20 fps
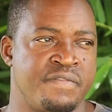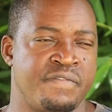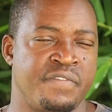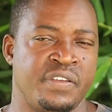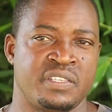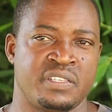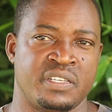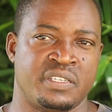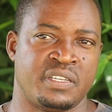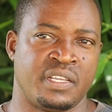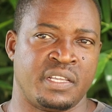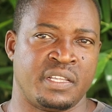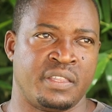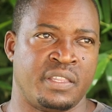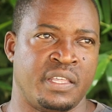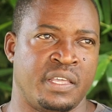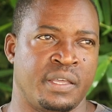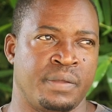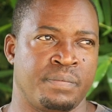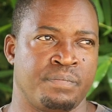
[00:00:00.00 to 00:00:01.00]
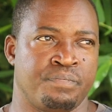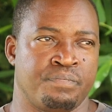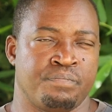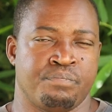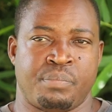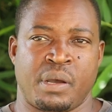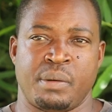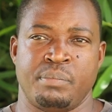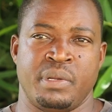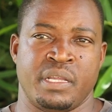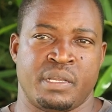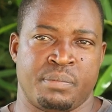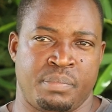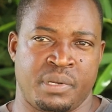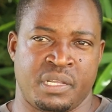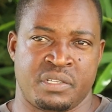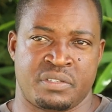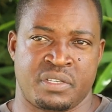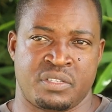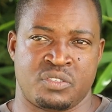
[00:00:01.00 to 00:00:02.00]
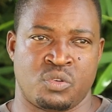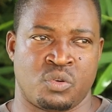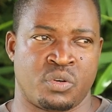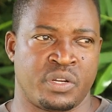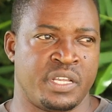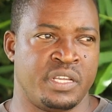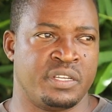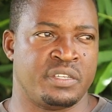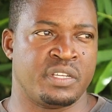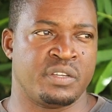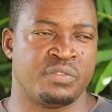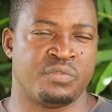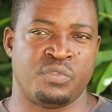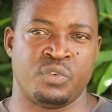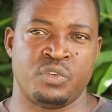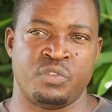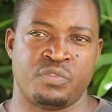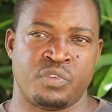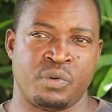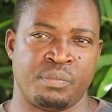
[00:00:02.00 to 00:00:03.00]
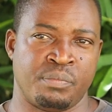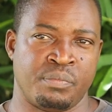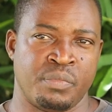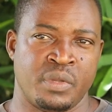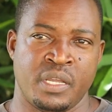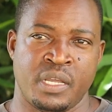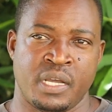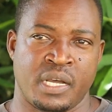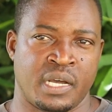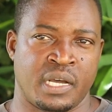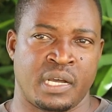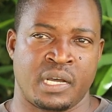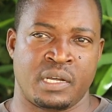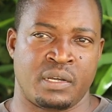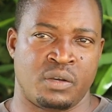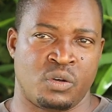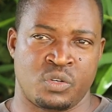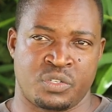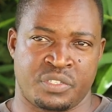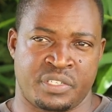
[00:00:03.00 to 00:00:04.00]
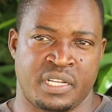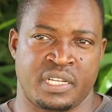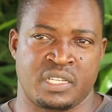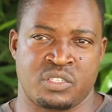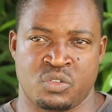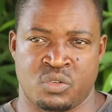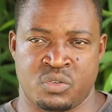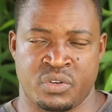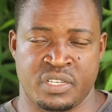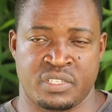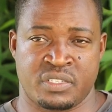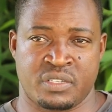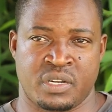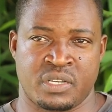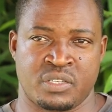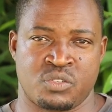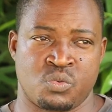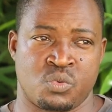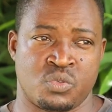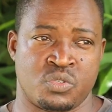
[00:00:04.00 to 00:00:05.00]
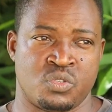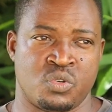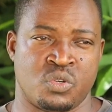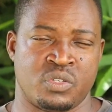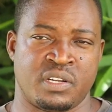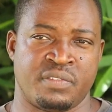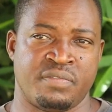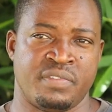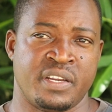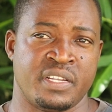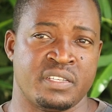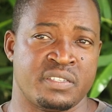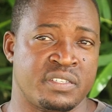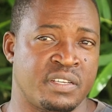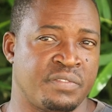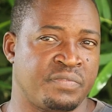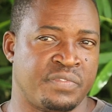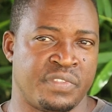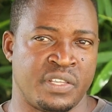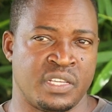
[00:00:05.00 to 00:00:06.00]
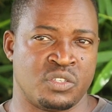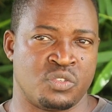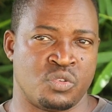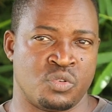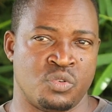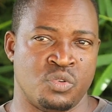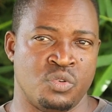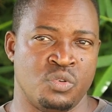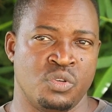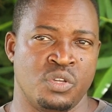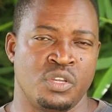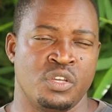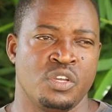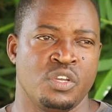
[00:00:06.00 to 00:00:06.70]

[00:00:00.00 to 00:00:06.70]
visiting the public places or eating food from hotels or restaurants was not a very safe thing to do.